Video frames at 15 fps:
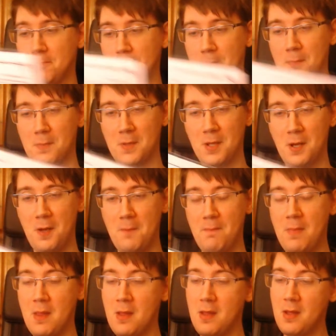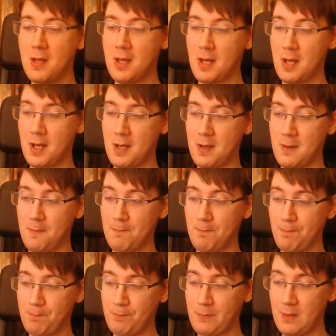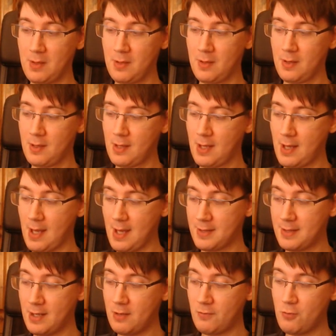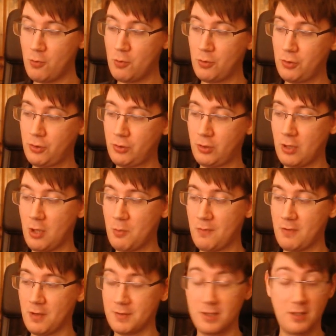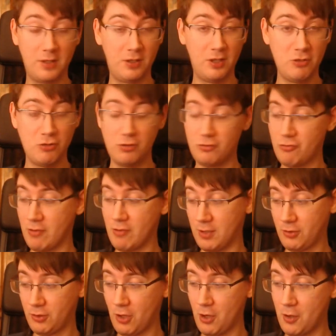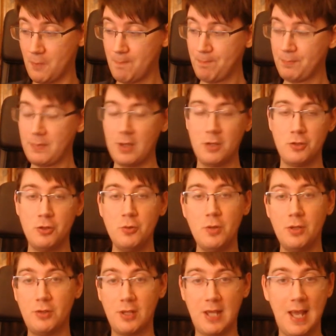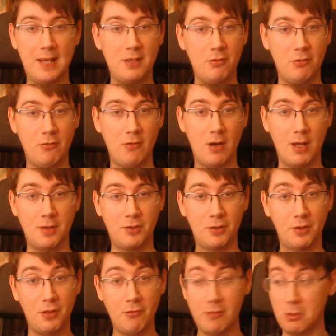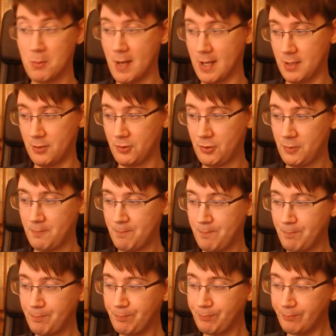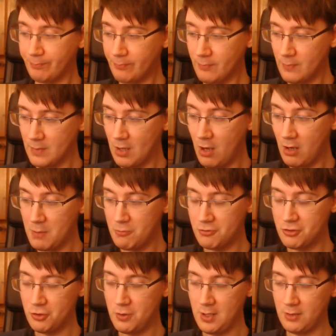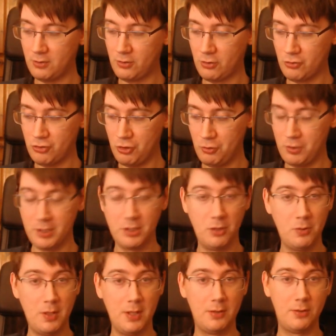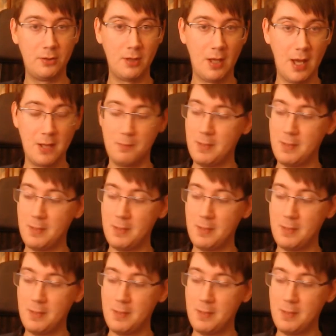You know? And then, of course, you know, we've got the decision tree. So units are categorized in 3 ways. Hybrid units, shooting units, and melee